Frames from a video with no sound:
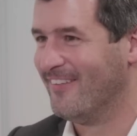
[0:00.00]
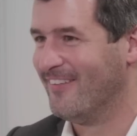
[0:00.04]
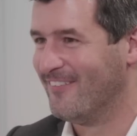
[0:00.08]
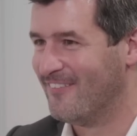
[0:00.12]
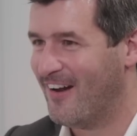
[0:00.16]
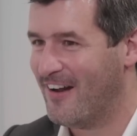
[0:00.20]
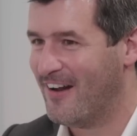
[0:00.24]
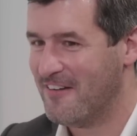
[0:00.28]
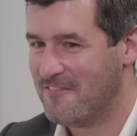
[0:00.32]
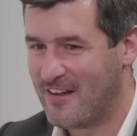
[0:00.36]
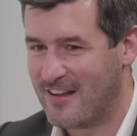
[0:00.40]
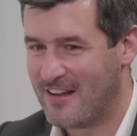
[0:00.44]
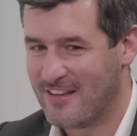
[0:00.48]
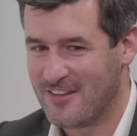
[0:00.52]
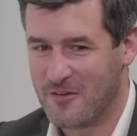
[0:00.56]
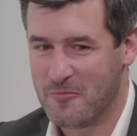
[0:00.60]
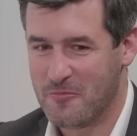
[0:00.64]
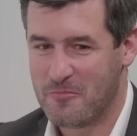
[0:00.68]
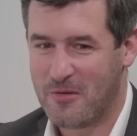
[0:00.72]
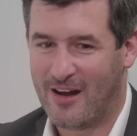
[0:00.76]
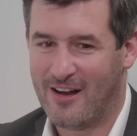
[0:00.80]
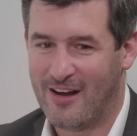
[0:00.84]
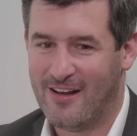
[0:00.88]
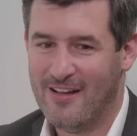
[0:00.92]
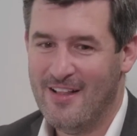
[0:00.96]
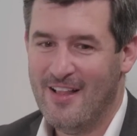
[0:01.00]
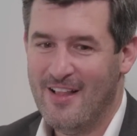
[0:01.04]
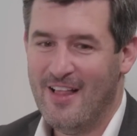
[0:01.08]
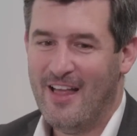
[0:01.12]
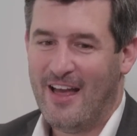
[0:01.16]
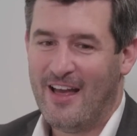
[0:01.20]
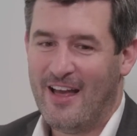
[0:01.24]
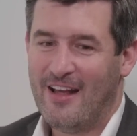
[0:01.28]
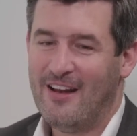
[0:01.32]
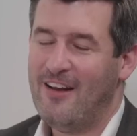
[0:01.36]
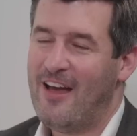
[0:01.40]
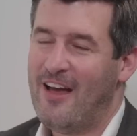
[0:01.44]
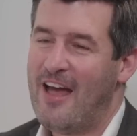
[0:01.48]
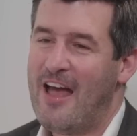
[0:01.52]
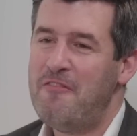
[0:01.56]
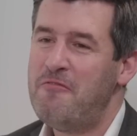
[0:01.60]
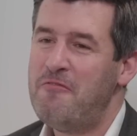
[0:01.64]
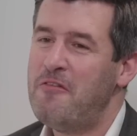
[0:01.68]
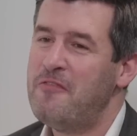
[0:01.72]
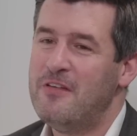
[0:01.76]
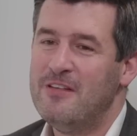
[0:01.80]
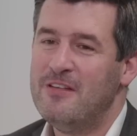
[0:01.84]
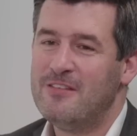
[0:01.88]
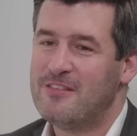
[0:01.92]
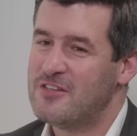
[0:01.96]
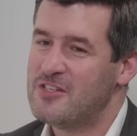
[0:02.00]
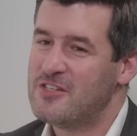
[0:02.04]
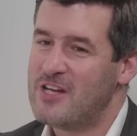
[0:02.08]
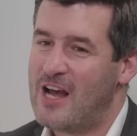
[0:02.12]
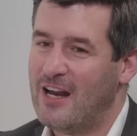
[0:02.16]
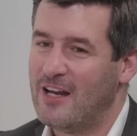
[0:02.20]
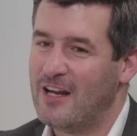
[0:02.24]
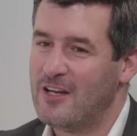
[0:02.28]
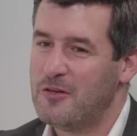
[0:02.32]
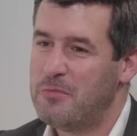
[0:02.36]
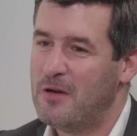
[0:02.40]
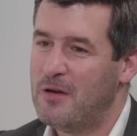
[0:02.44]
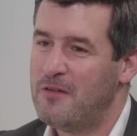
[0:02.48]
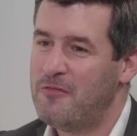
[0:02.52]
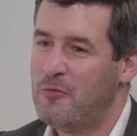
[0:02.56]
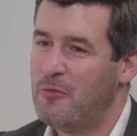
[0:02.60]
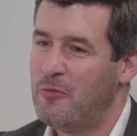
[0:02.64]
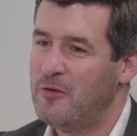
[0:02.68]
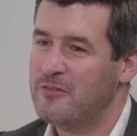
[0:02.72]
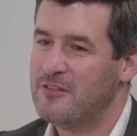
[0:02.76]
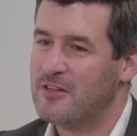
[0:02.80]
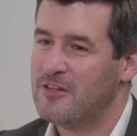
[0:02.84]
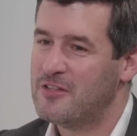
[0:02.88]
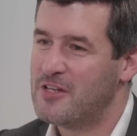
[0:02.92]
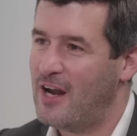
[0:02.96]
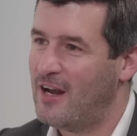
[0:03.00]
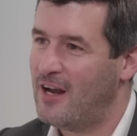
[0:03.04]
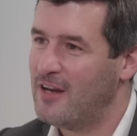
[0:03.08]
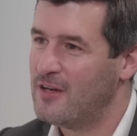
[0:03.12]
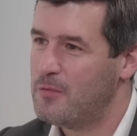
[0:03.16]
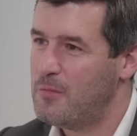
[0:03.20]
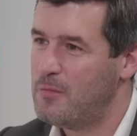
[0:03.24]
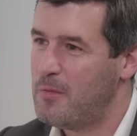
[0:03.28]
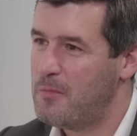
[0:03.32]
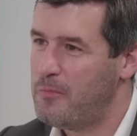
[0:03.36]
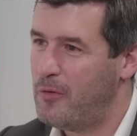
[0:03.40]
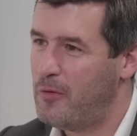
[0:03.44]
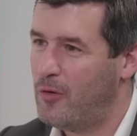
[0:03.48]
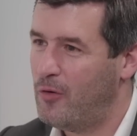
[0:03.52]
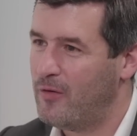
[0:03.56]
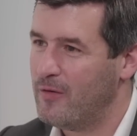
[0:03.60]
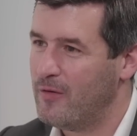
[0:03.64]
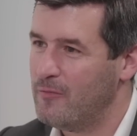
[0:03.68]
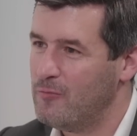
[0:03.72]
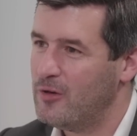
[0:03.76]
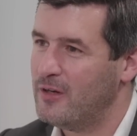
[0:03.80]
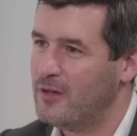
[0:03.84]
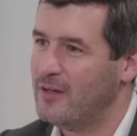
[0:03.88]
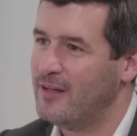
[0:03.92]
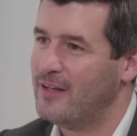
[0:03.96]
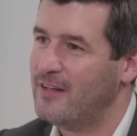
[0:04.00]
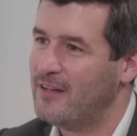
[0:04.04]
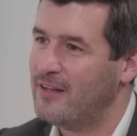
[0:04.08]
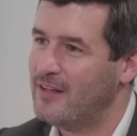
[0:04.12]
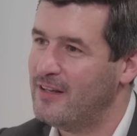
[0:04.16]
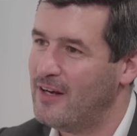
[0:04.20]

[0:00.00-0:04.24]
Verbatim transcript: right venue. But everything's a challenge. But if it wasn't a challenge, it'd be boring, wouldn't it?